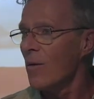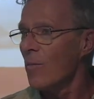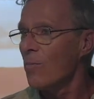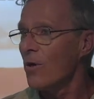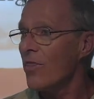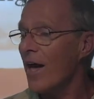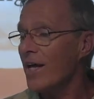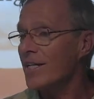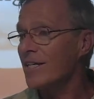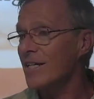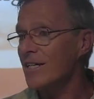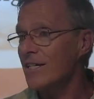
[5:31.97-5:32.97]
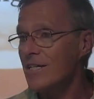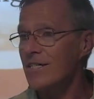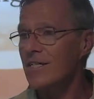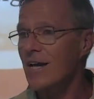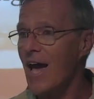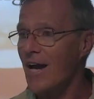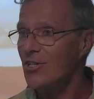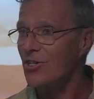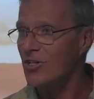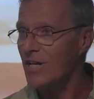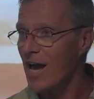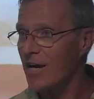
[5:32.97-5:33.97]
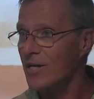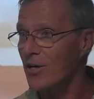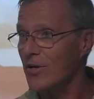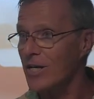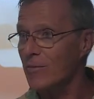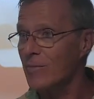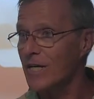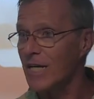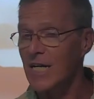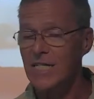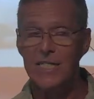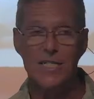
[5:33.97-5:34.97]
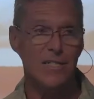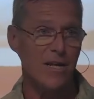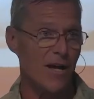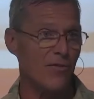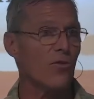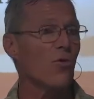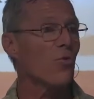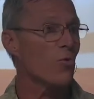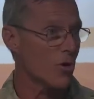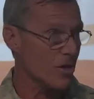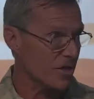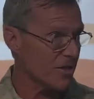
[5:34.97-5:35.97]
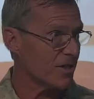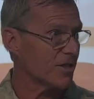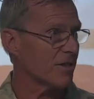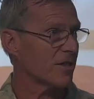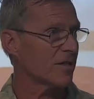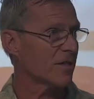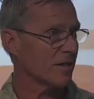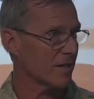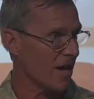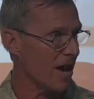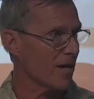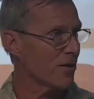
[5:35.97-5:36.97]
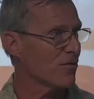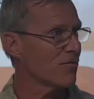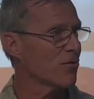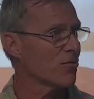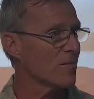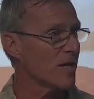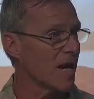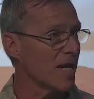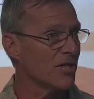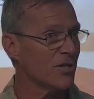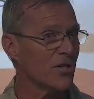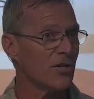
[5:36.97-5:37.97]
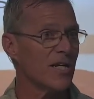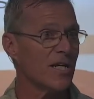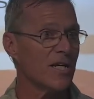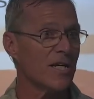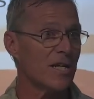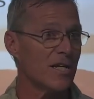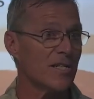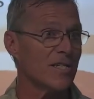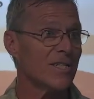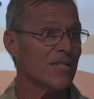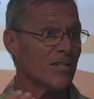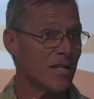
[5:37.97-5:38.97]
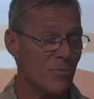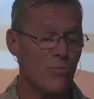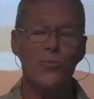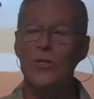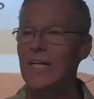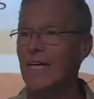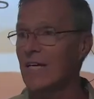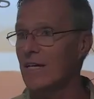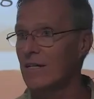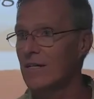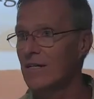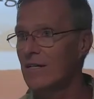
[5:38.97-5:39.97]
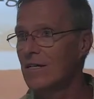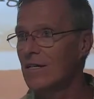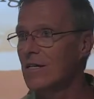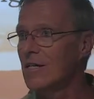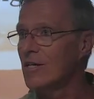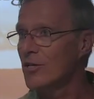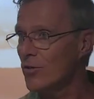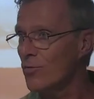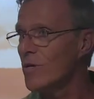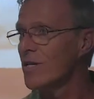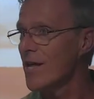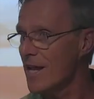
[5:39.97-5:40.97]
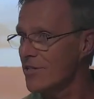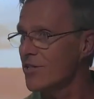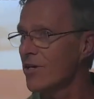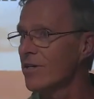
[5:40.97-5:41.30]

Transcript: But that isn't actually accurate because it's not the worst kind of human nature, it is simply human nature.